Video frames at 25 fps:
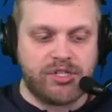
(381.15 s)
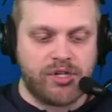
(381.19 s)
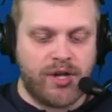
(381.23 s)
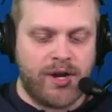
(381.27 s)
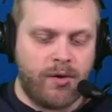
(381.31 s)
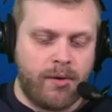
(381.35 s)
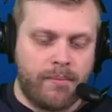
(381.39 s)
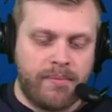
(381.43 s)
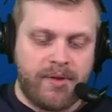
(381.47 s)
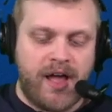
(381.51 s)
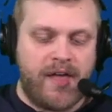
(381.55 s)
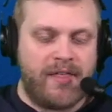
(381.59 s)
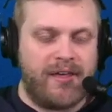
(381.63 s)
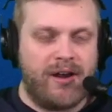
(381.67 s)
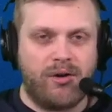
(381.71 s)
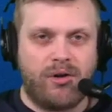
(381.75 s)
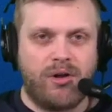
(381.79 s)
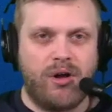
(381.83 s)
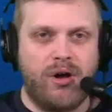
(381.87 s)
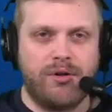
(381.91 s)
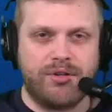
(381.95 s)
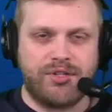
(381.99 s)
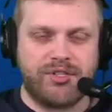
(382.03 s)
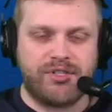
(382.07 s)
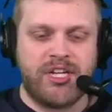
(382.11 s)
So anyone beyond that, I'll
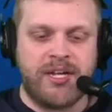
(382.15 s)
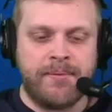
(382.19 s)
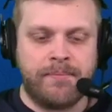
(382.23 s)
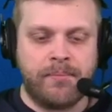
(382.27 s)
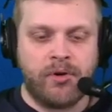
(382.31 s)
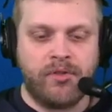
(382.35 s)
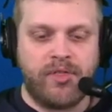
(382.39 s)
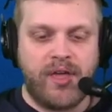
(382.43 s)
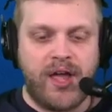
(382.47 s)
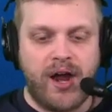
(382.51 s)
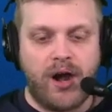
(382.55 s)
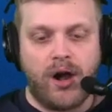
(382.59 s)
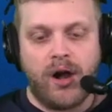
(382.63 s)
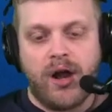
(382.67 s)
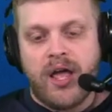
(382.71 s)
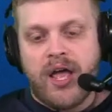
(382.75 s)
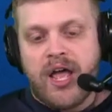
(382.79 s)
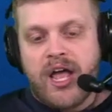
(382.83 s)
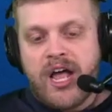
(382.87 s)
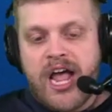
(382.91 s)
call a sleeper there.